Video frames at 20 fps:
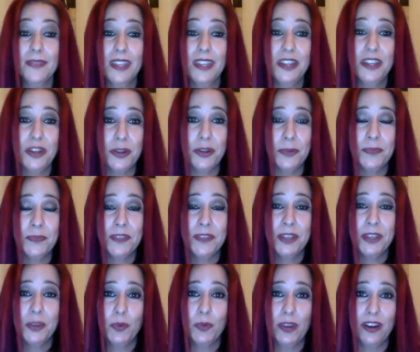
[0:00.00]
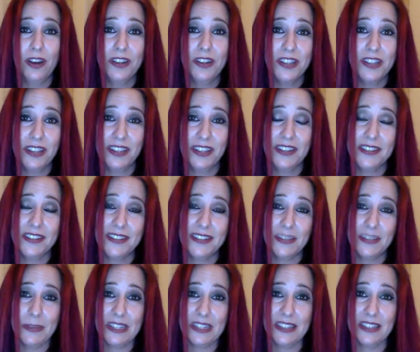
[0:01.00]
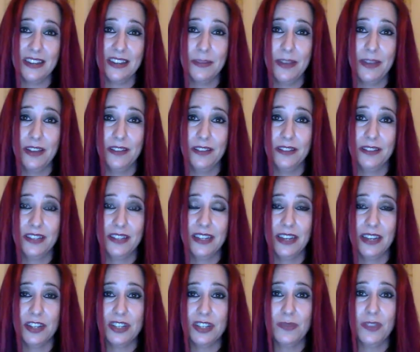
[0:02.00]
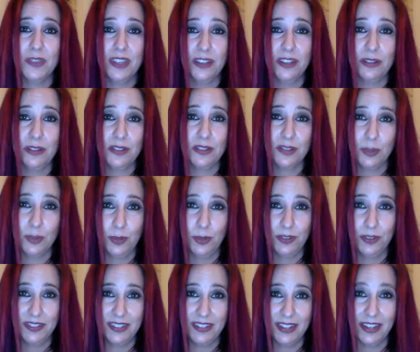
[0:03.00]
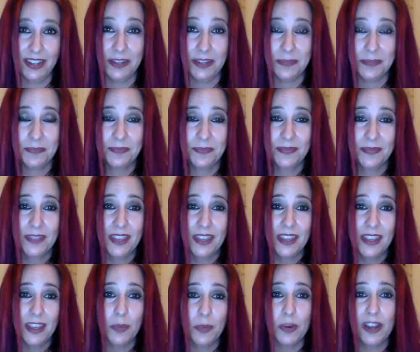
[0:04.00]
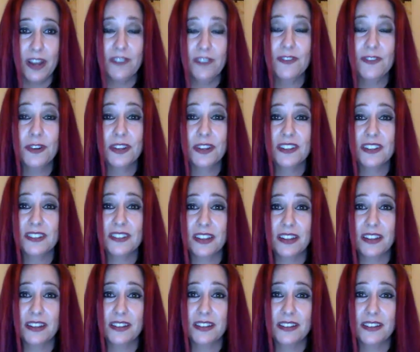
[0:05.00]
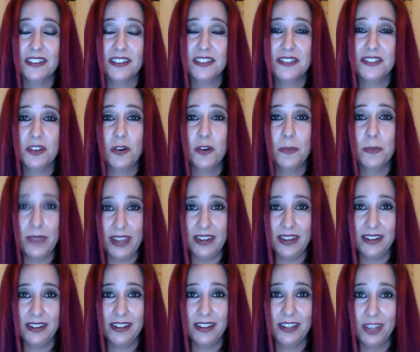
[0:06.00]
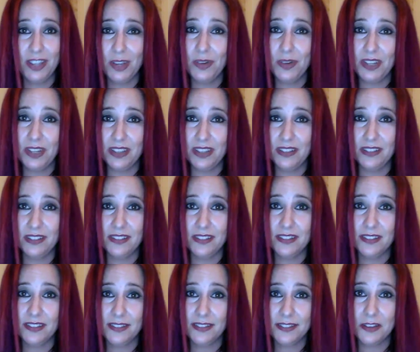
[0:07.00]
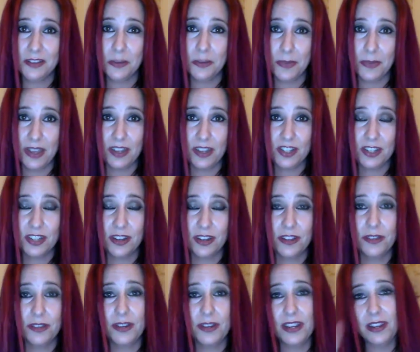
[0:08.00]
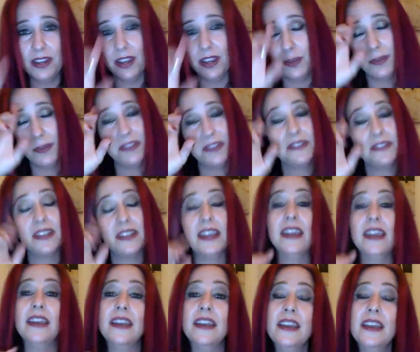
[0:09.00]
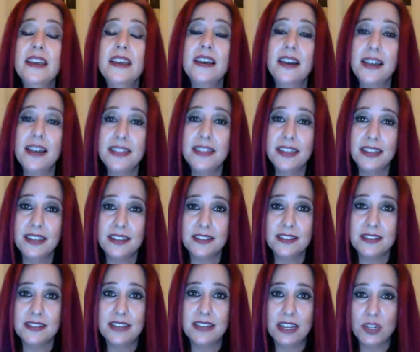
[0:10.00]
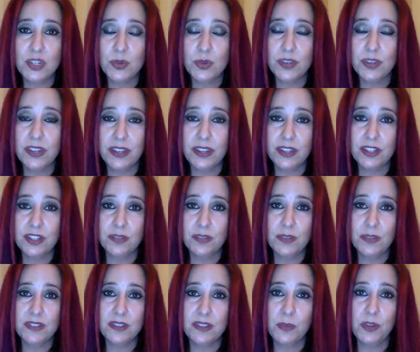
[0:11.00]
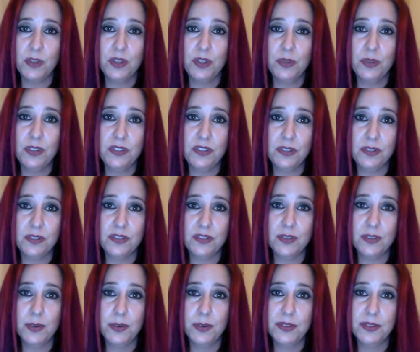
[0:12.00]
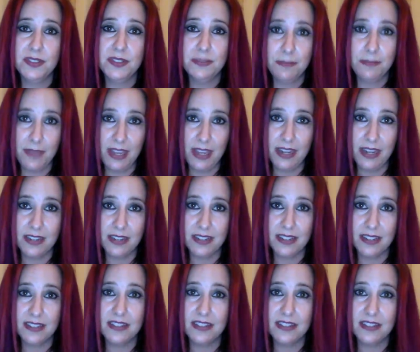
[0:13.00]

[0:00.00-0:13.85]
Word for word: you know, we are talking to some extent about connection with another soul tonight. And we're not focused on soulmate unions so much, although I will say, I think sexual connection with someone who is your soul's mate is